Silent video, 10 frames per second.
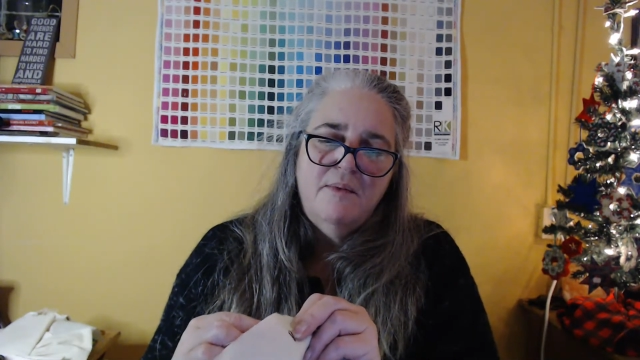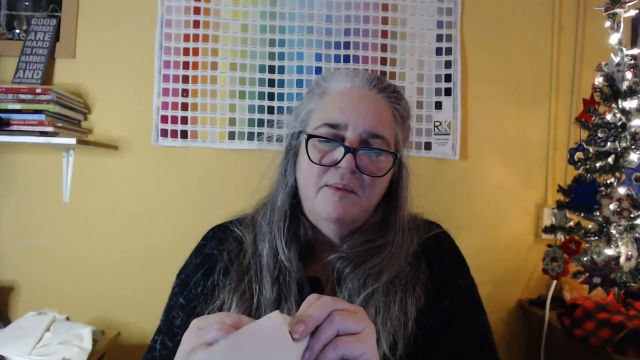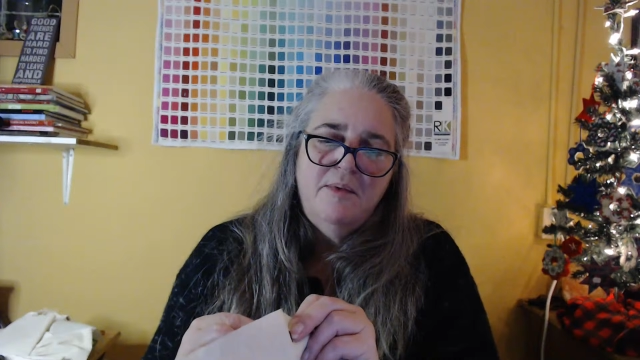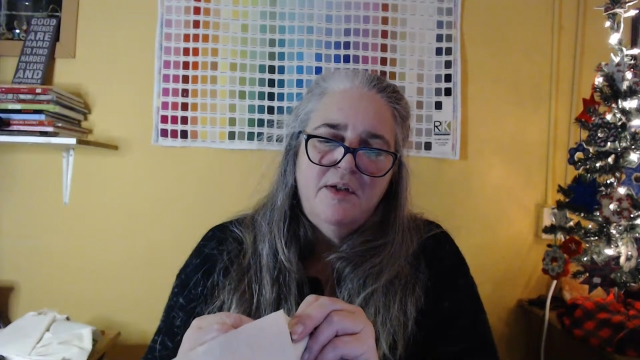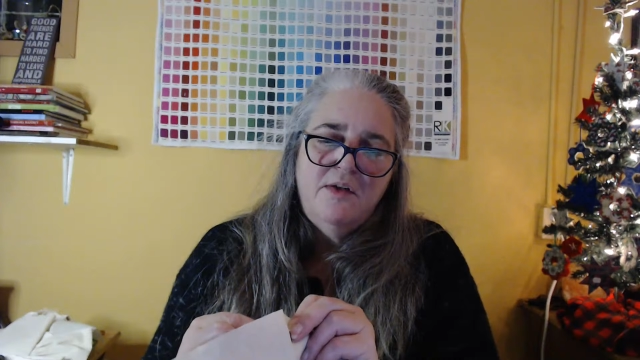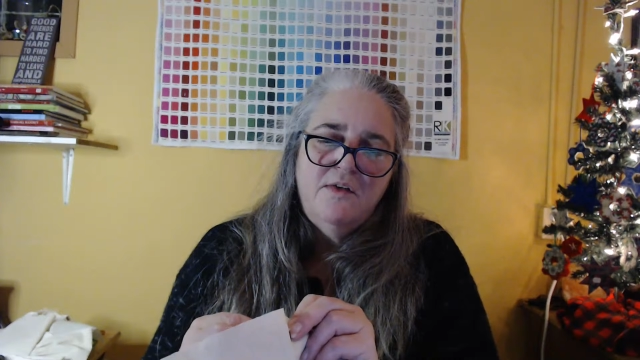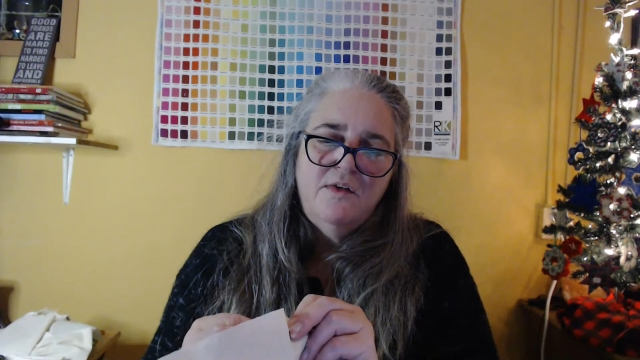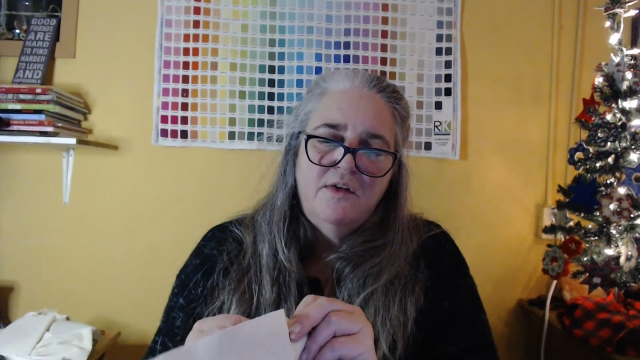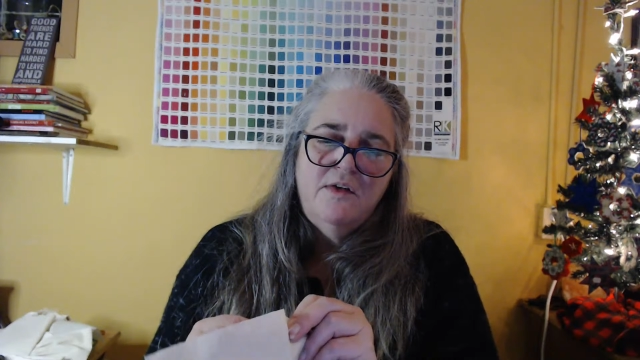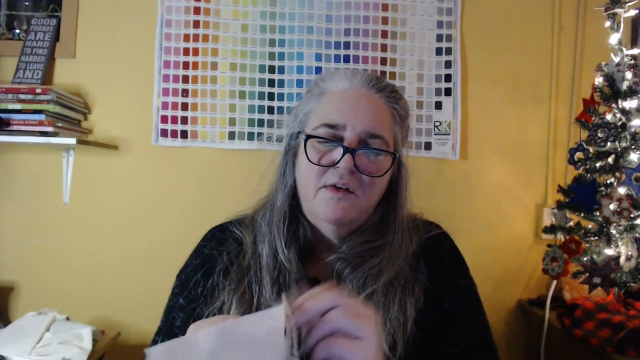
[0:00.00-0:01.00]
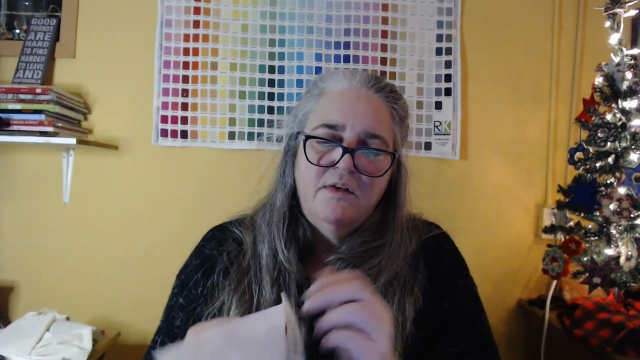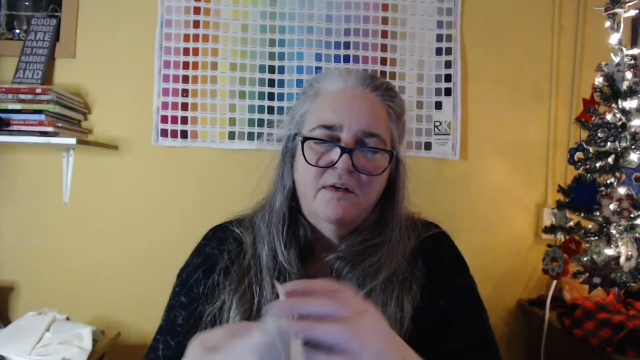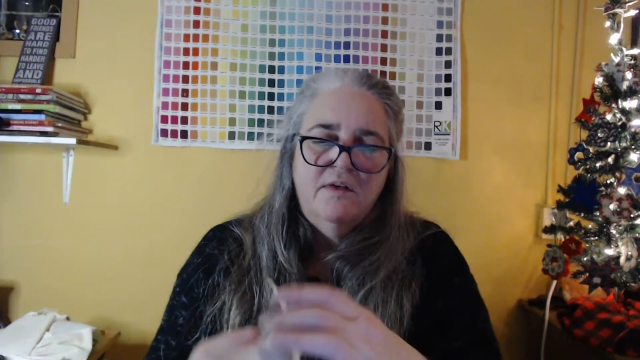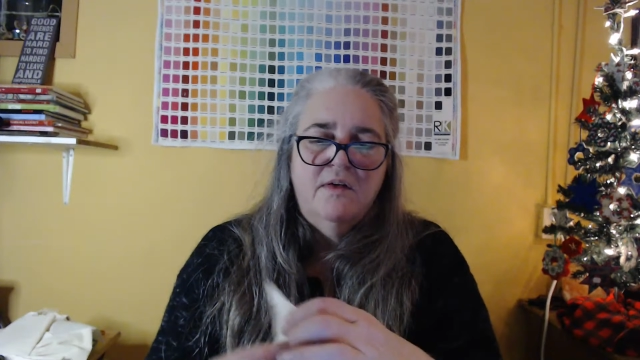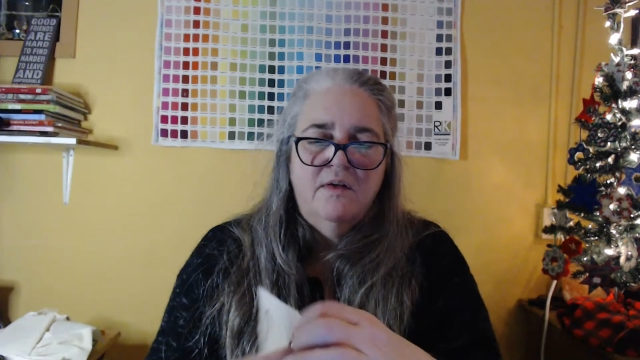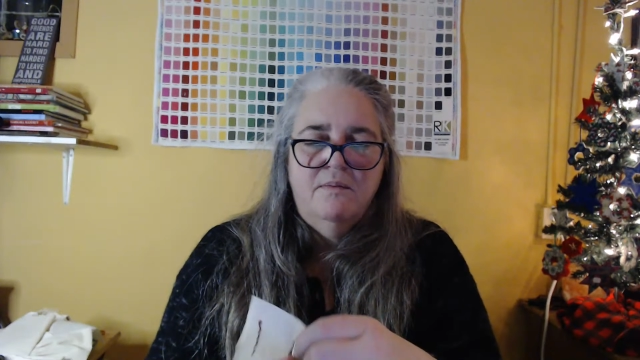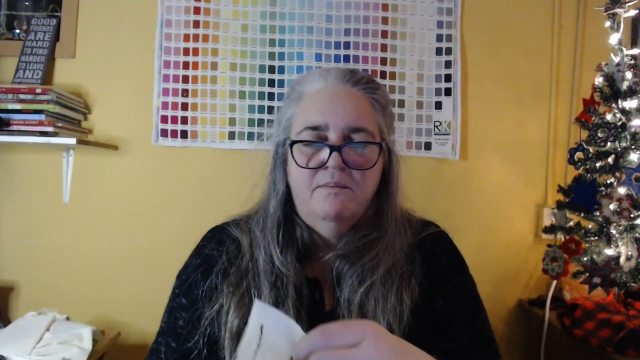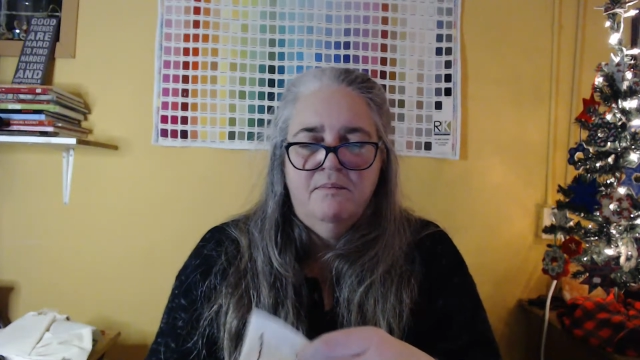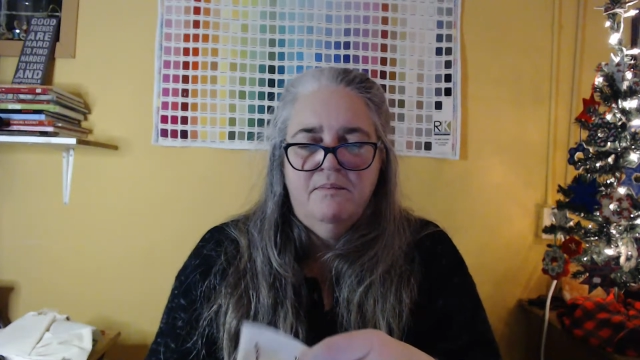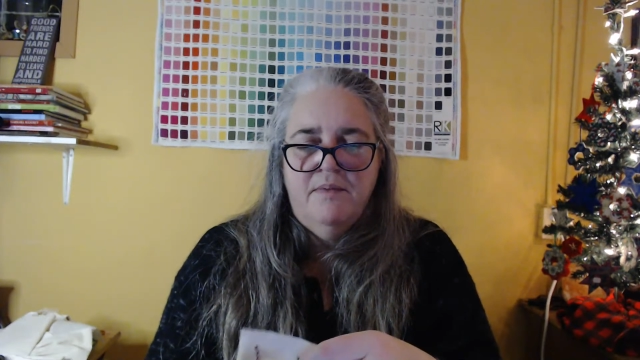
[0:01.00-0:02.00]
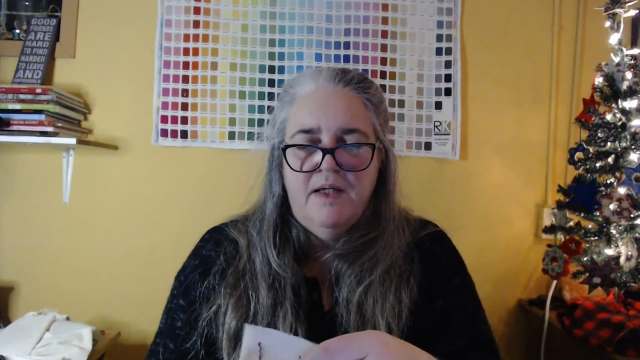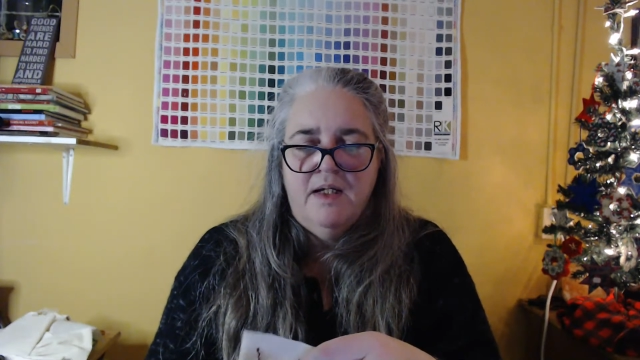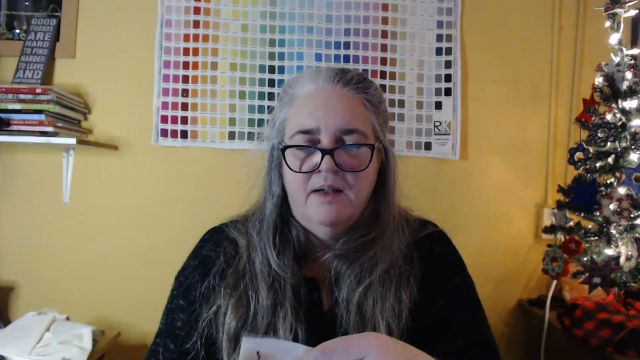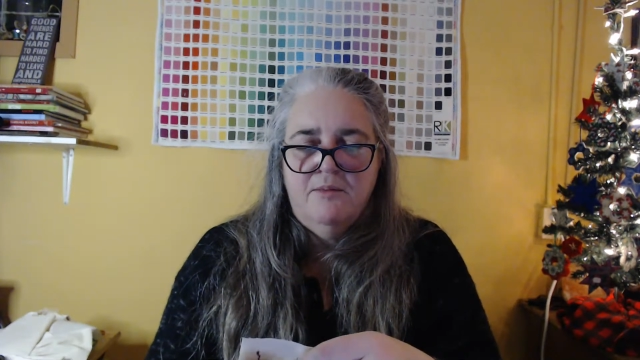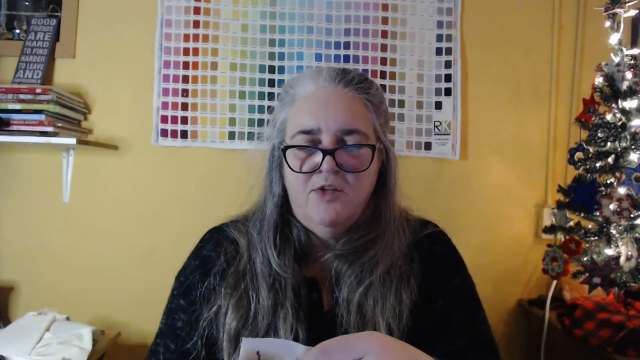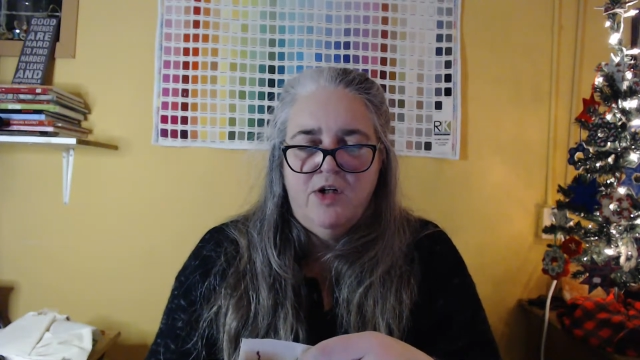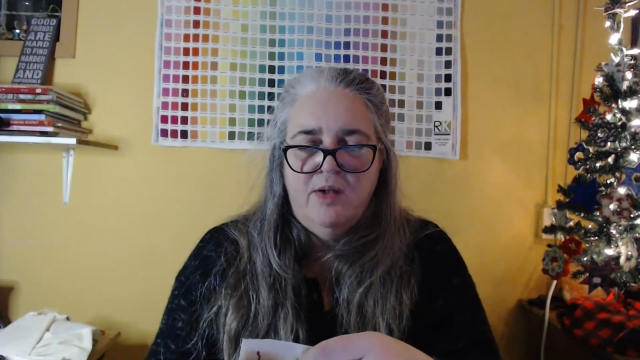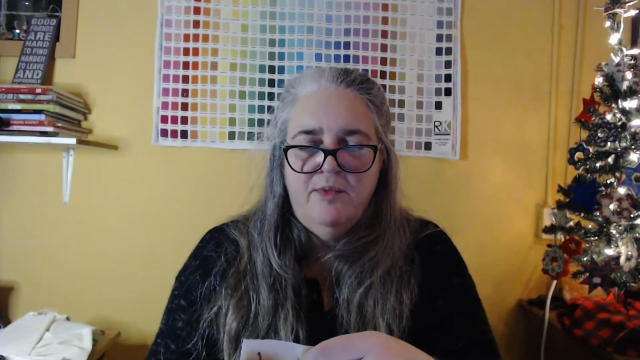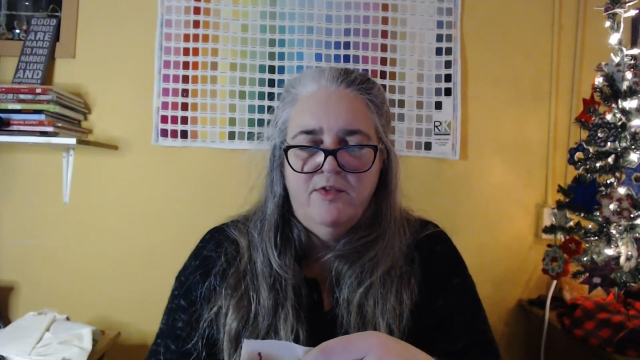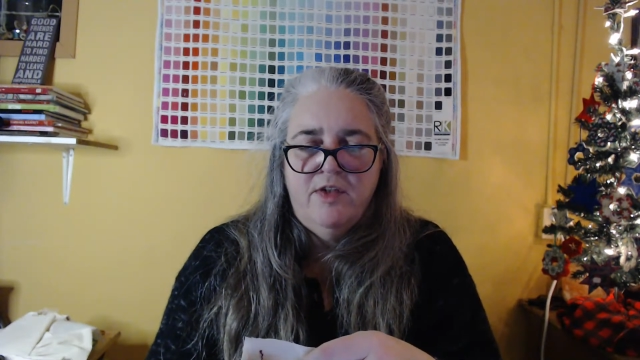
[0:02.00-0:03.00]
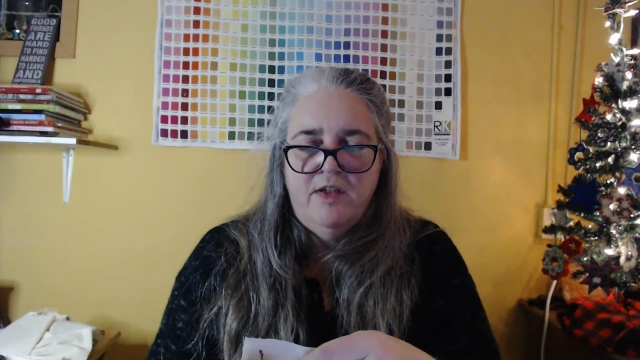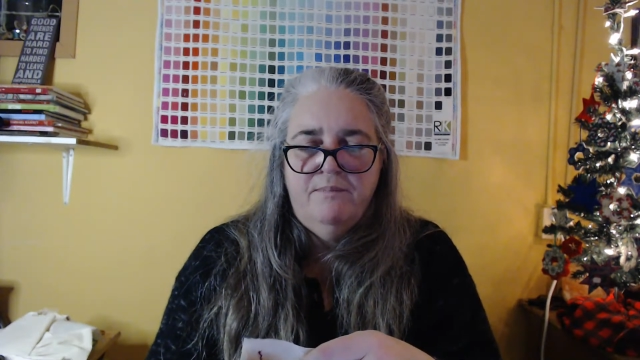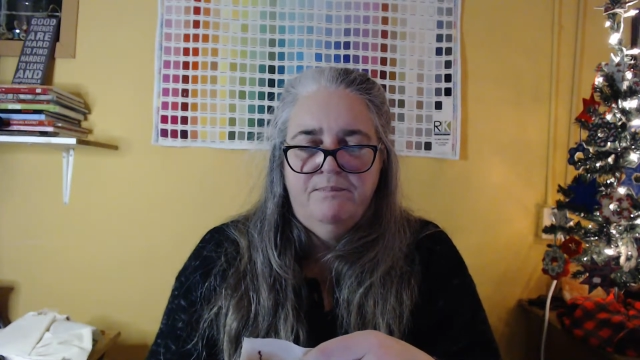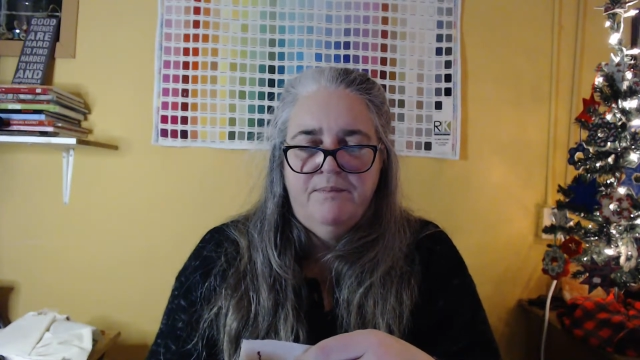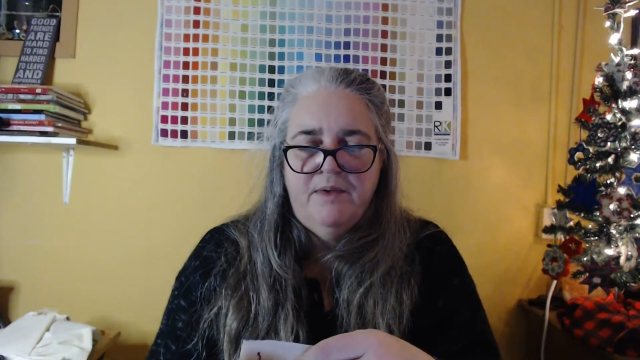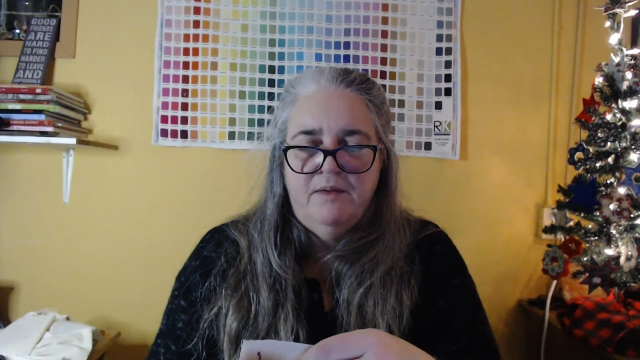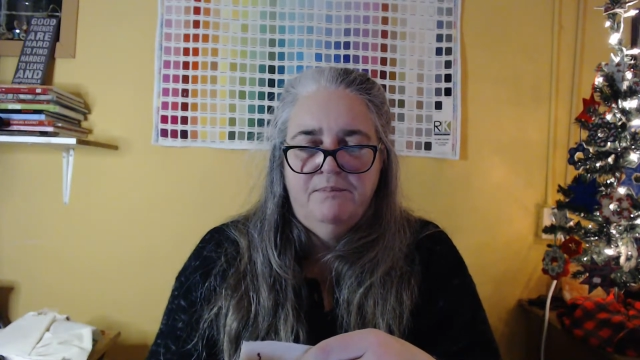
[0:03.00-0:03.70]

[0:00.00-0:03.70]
I'm not doing a bang up job of it, but